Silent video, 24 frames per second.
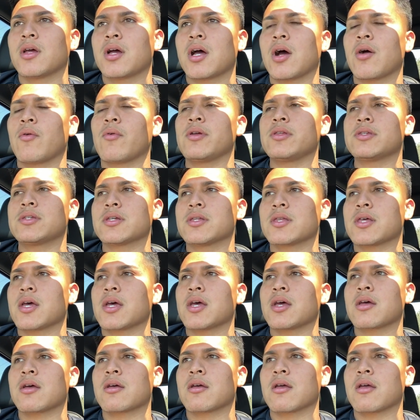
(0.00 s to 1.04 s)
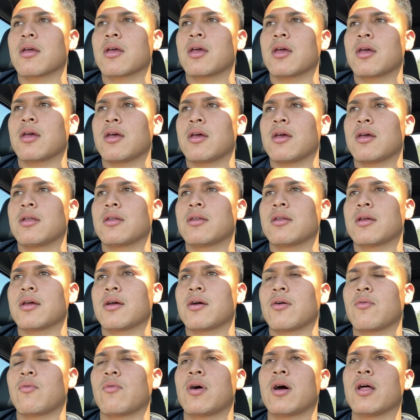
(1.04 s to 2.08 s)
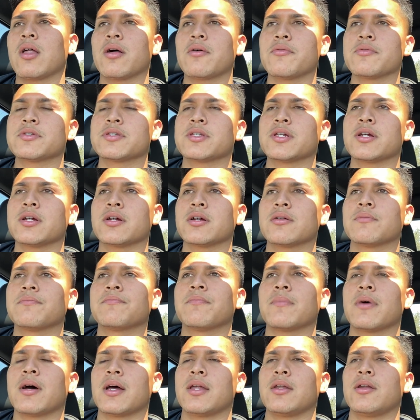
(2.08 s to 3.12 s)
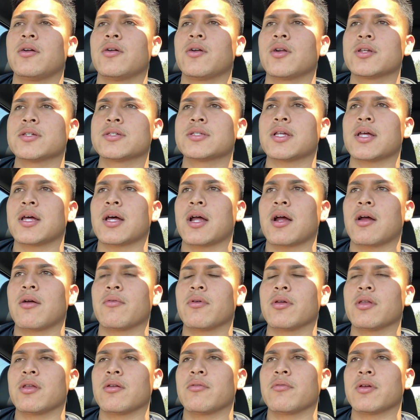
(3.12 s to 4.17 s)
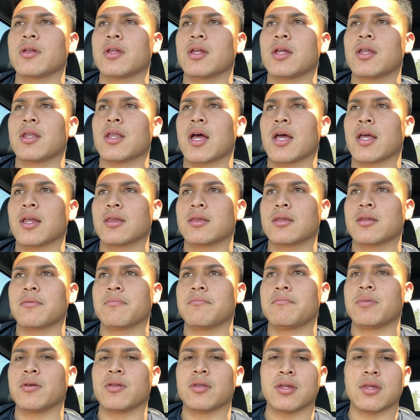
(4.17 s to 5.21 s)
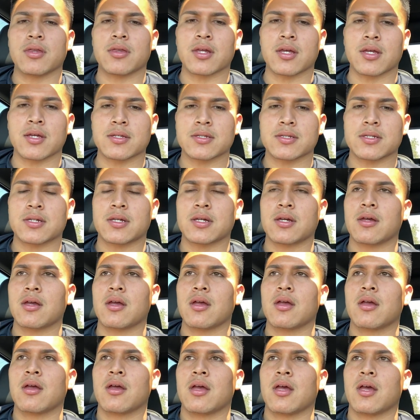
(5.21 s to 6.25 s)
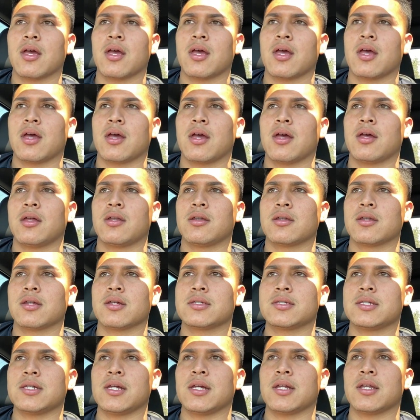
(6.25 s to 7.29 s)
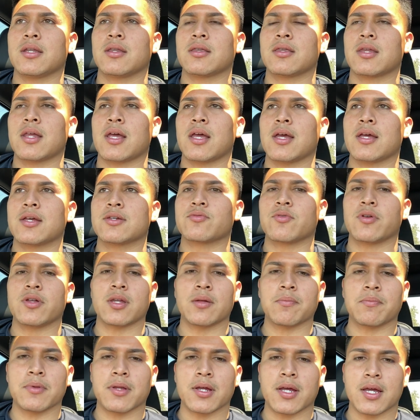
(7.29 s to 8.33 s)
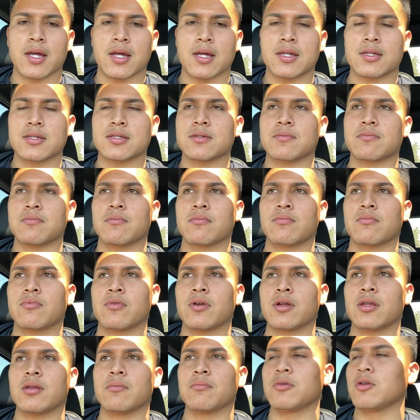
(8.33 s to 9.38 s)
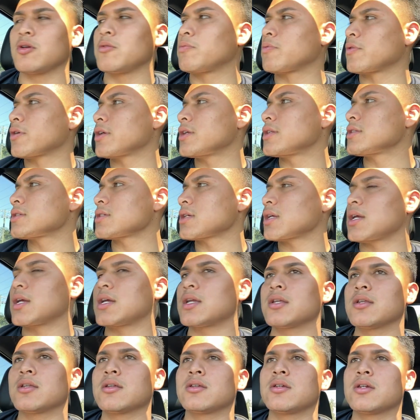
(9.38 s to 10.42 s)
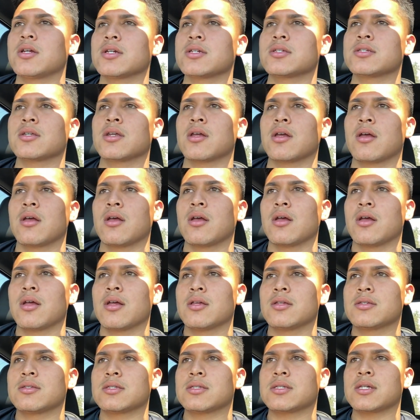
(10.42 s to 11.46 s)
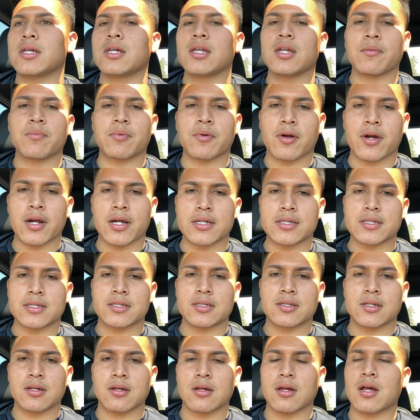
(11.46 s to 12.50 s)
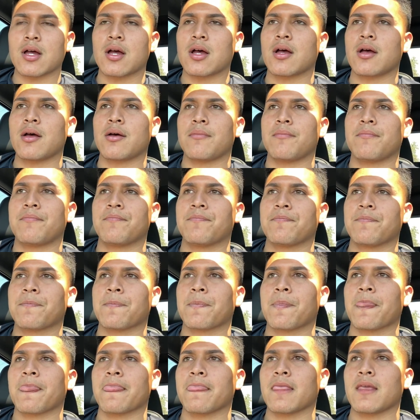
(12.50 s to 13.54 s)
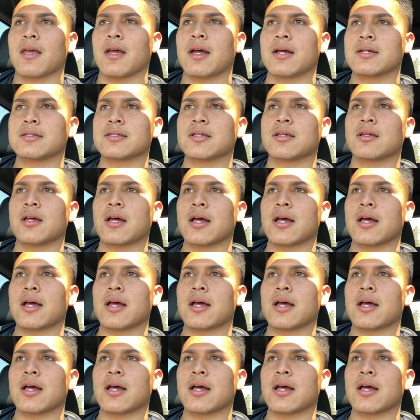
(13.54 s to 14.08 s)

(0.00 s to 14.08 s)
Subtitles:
I went to that, and while I was there, I noticed that I really, really liked building things and seeing things, reading the plans, reading the blueprints, and just seeing it progress as